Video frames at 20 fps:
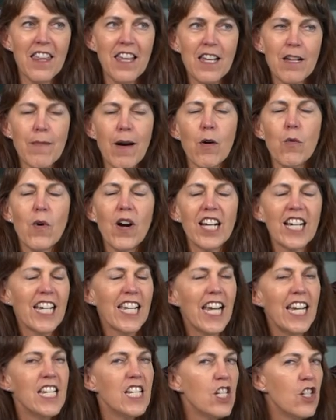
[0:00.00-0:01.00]
think about what
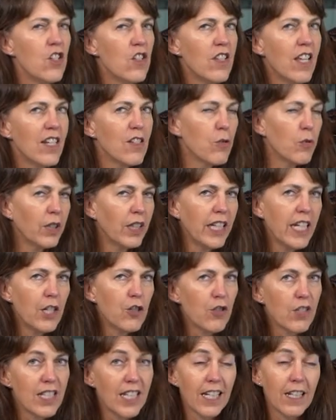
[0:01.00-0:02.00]
can I do that's really
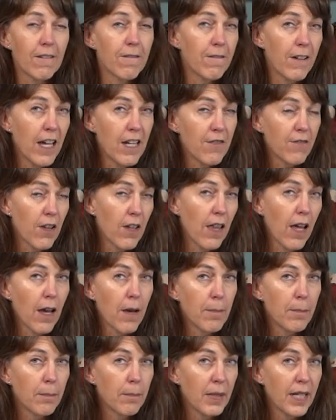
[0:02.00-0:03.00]
interesting and fun for them,